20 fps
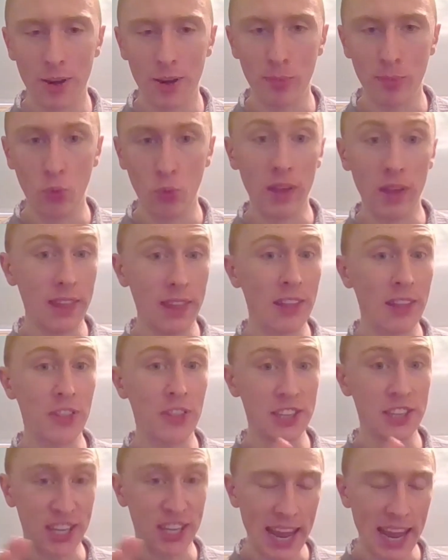within
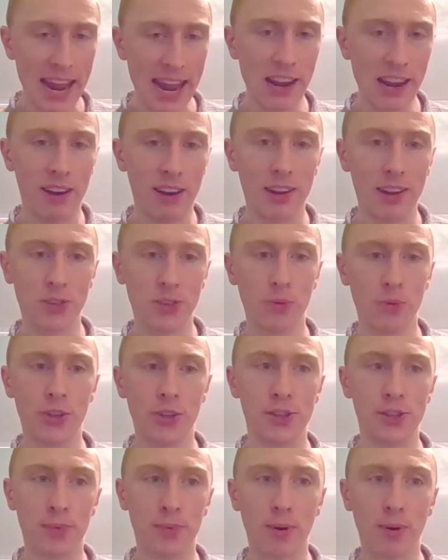this chaos, which
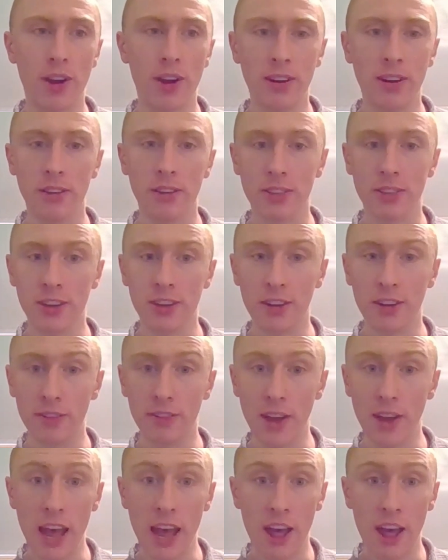is a product
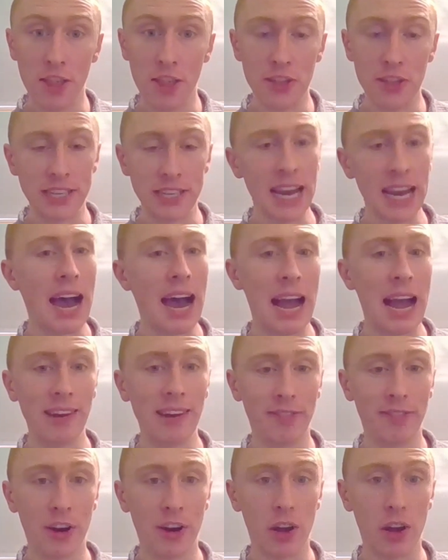of the
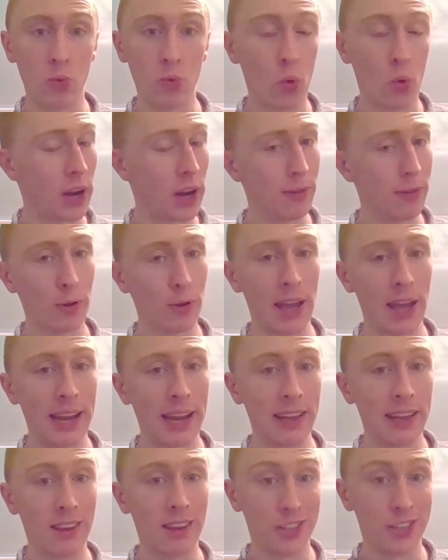Typhon, whatever that
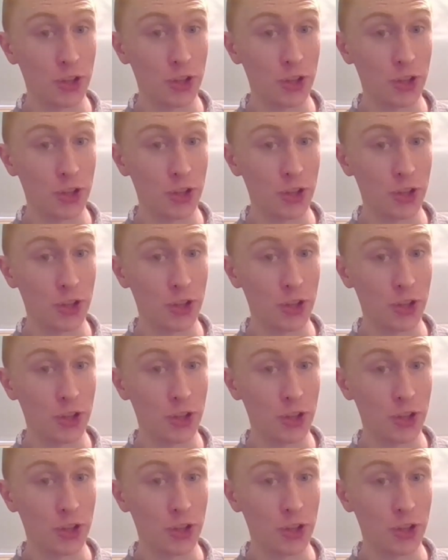is.